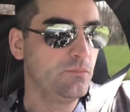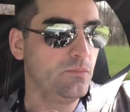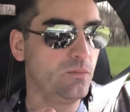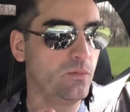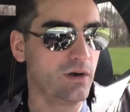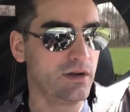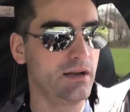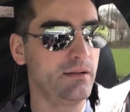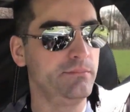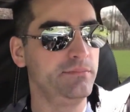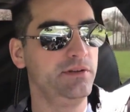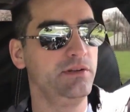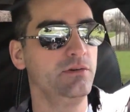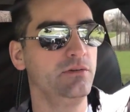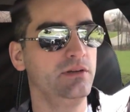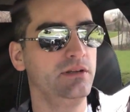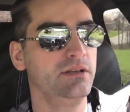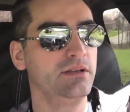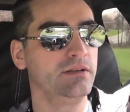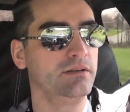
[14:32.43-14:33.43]
what I'm
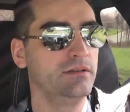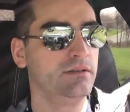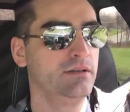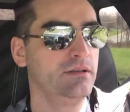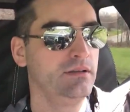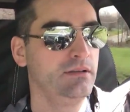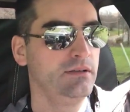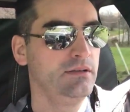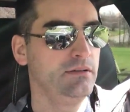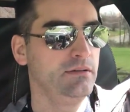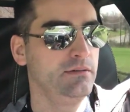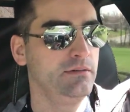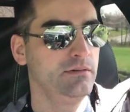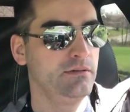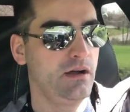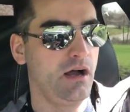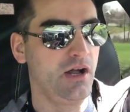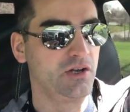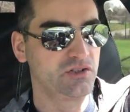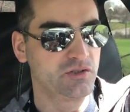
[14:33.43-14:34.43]
doing
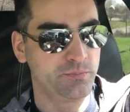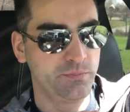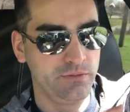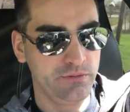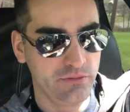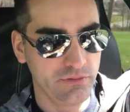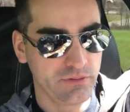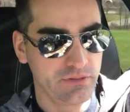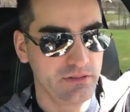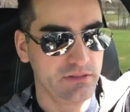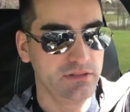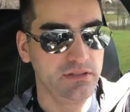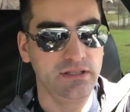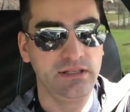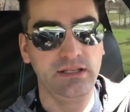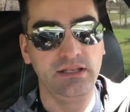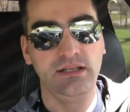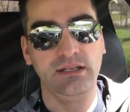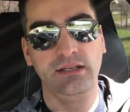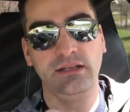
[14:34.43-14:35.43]

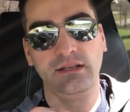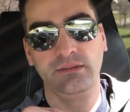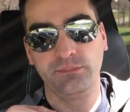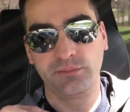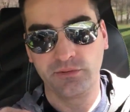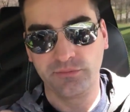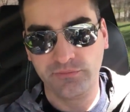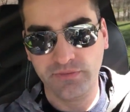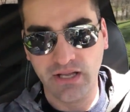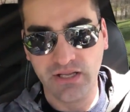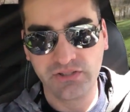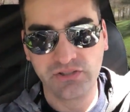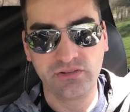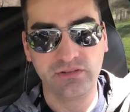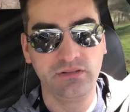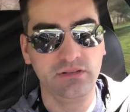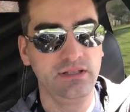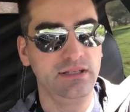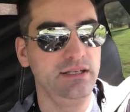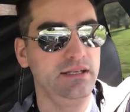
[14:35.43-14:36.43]
entrepreneurially and
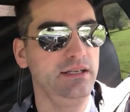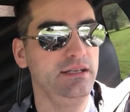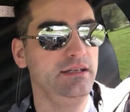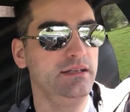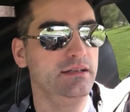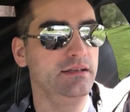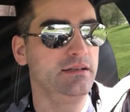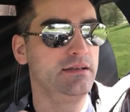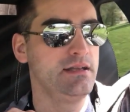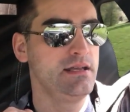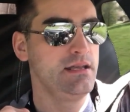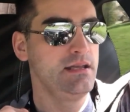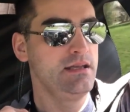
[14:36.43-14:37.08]
professionally and